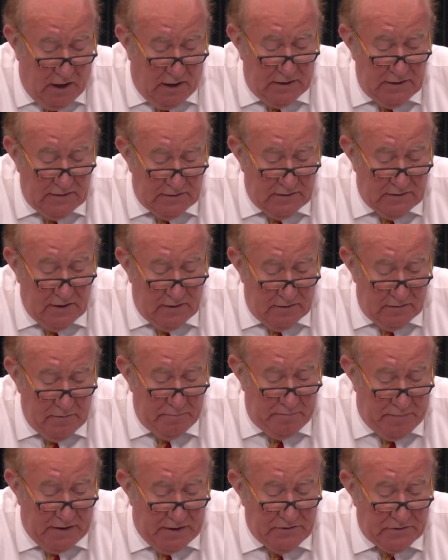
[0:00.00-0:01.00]
tonight
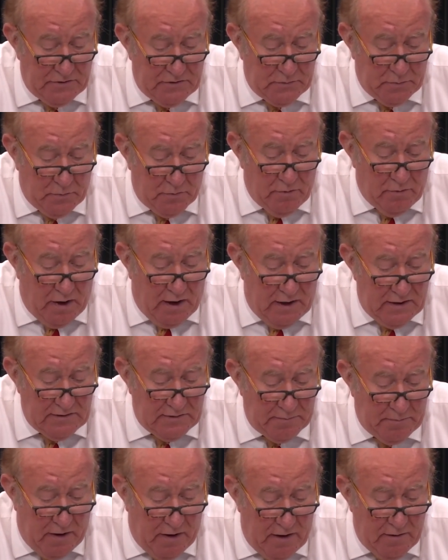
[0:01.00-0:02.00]
that pensions will
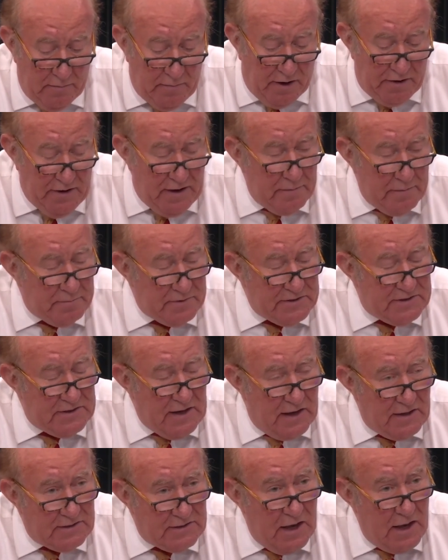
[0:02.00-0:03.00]
rise by about
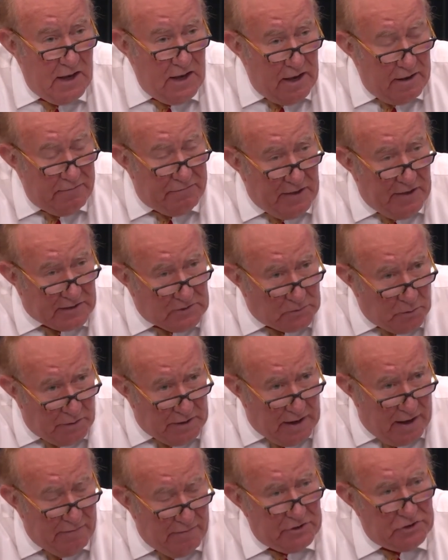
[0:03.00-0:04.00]
8% if that's what